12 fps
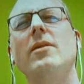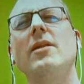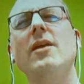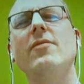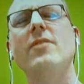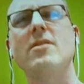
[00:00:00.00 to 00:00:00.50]

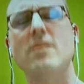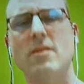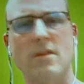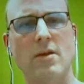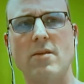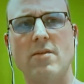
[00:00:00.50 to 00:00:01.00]
it's it, uh,
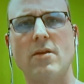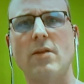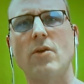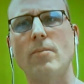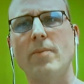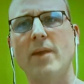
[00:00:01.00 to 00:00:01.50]
it's also
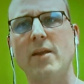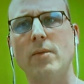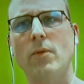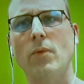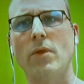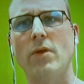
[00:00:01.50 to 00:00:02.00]
compatible
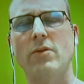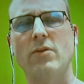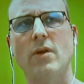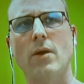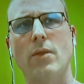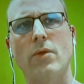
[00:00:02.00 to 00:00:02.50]
with
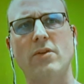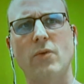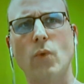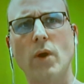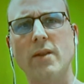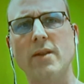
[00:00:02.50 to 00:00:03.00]
the
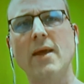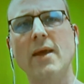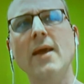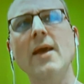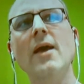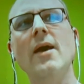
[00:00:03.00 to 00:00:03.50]
31.
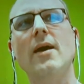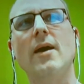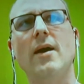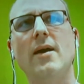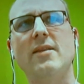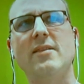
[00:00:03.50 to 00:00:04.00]
Uh,
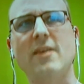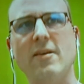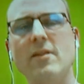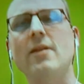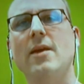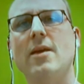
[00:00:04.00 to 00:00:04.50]
it
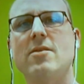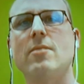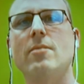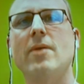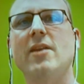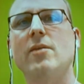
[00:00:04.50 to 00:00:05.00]
definitely is
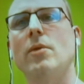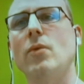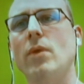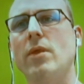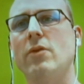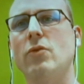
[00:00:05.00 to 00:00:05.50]
compatible
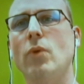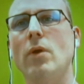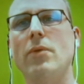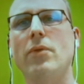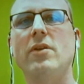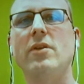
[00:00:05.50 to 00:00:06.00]
with the
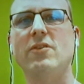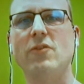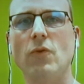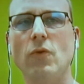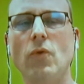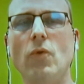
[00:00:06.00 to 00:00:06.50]

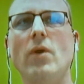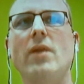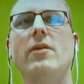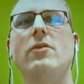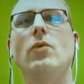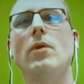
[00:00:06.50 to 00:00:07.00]
1232 and
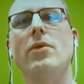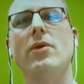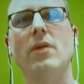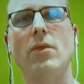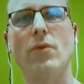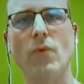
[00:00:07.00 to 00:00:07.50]
the
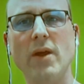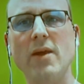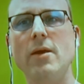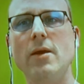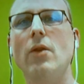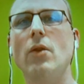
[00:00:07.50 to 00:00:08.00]

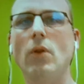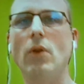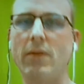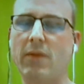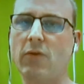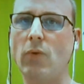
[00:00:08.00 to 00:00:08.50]
1233, not
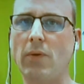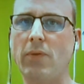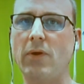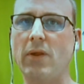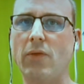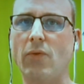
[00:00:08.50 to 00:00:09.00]
the
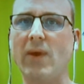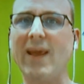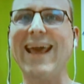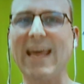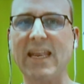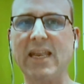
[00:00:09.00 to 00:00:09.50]

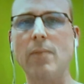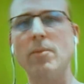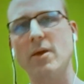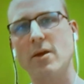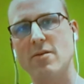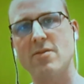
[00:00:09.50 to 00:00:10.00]
1233N,
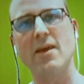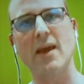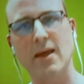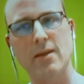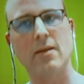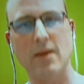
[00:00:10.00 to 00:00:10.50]
because the
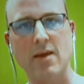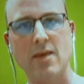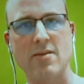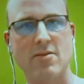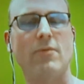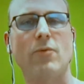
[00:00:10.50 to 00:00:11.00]
N
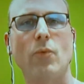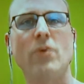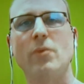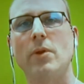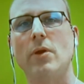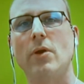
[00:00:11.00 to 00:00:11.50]
is soft
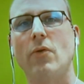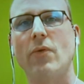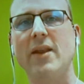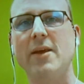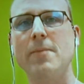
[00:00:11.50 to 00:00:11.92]
switchable already.